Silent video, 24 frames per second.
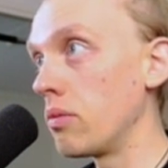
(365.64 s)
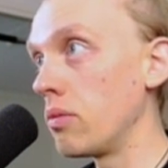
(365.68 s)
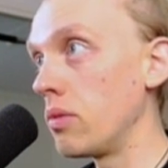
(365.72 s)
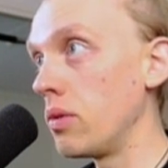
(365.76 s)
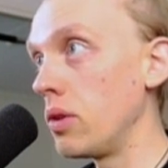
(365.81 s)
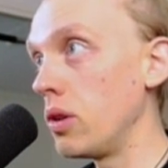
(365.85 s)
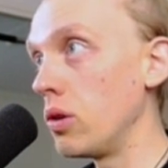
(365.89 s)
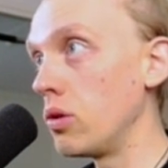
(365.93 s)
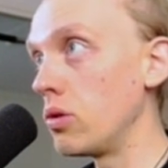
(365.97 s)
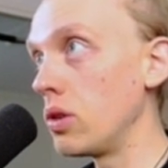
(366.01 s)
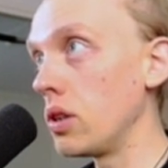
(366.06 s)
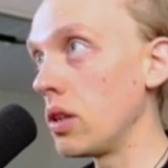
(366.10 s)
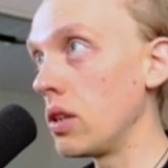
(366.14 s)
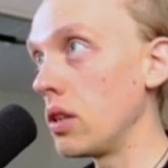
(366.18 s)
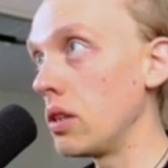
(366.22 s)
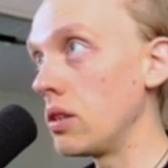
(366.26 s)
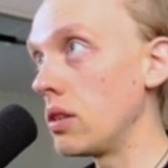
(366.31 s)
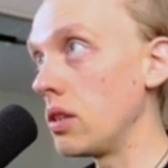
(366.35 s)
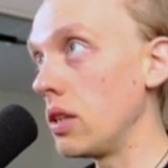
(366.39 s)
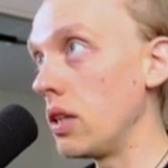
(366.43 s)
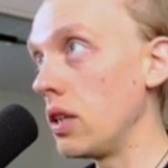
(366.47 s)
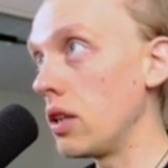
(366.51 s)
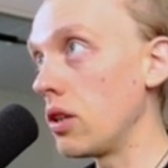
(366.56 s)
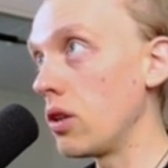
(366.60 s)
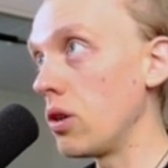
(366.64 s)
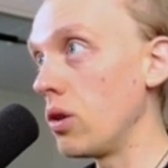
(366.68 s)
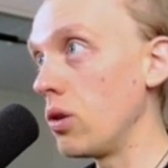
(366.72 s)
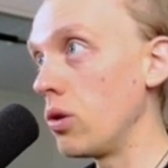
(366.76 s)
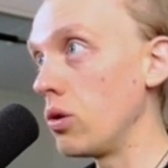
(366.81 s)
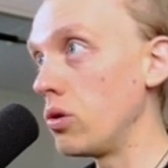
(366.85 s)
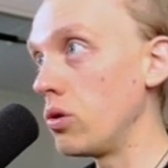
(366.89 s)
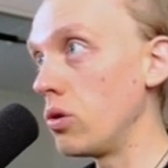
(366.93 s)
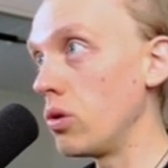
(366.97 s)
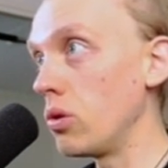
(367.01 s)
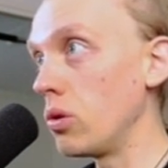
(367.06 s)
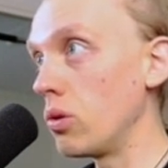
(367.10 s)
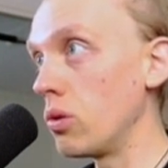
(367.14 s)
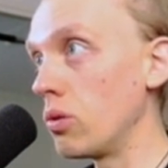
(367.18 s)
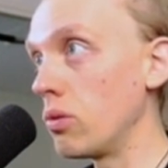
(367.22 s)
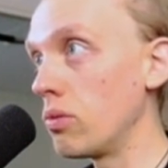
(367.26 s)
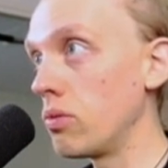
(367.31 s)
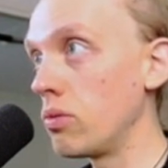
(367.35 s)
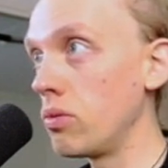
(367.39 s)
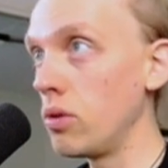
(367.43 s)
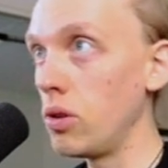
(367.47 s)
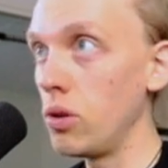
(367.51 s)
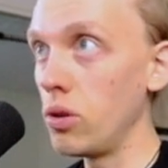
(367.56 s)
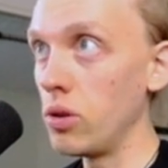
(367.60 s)
using this EQ to
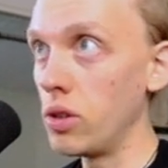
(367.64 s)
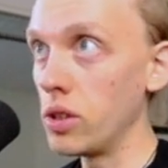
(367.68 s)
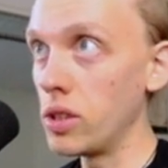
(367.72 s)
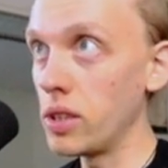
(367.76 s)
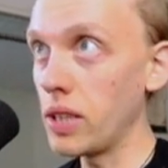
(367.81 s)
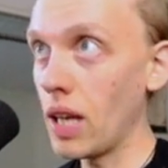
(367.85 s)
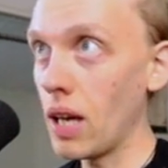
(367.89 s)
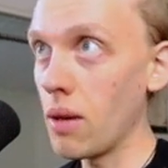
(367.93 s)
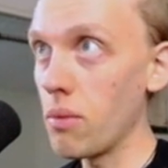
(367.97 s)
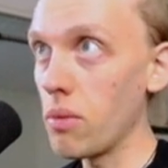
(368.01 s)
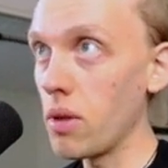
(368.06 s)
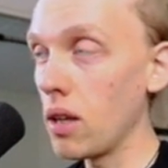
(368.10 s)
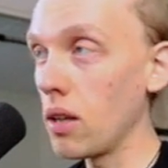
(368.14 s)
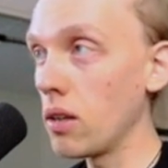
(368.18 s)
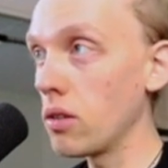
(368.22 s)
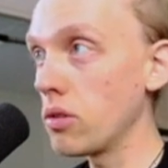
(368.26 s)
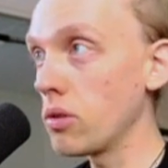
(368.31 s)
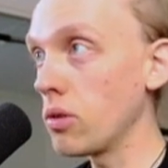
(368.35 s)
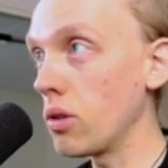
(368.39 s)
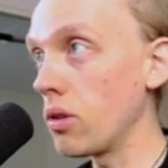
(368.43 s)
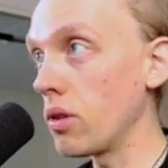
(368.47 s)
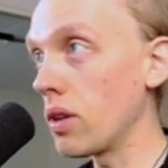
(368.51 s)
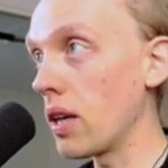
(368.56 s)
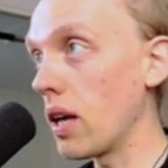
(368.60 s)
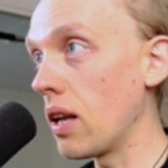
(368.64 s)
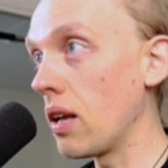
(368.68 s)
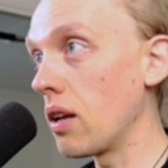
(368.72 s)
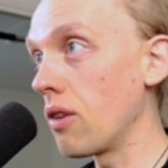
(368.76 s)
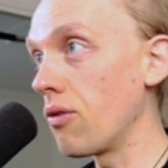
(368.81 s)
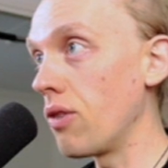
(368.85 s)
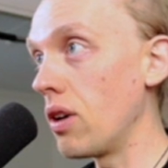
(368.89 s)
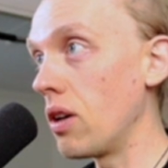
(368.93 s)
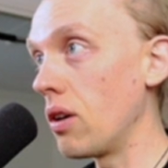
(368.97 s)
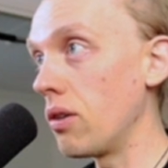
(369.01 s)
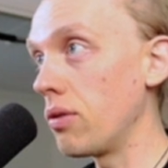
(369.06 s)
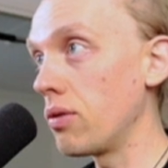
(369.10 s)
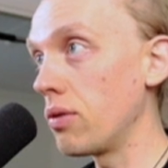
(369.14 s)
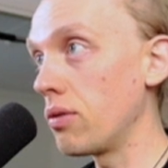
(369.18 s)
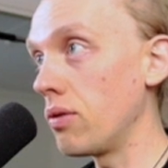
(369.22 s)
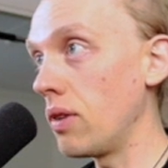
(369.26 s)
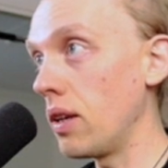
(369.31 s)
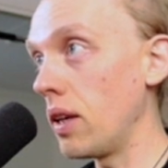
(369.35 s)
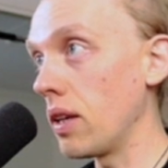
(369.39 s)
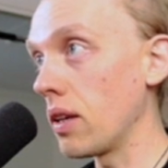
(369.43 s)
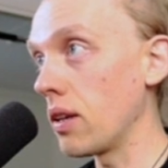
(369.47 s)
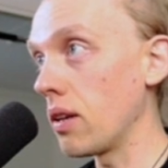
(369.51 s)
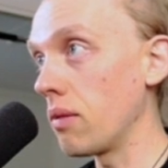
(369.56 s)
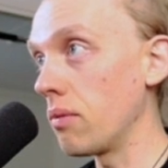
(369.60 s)
do the same thing. So getting rid of,
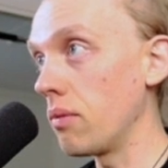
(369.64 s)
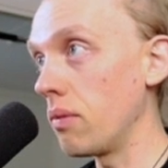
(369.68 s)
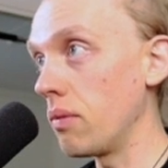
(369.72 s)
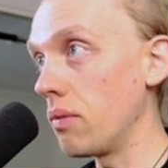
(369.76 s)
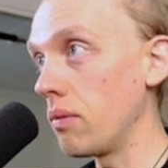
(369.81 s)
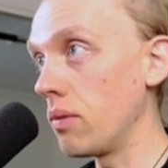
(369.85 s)
like,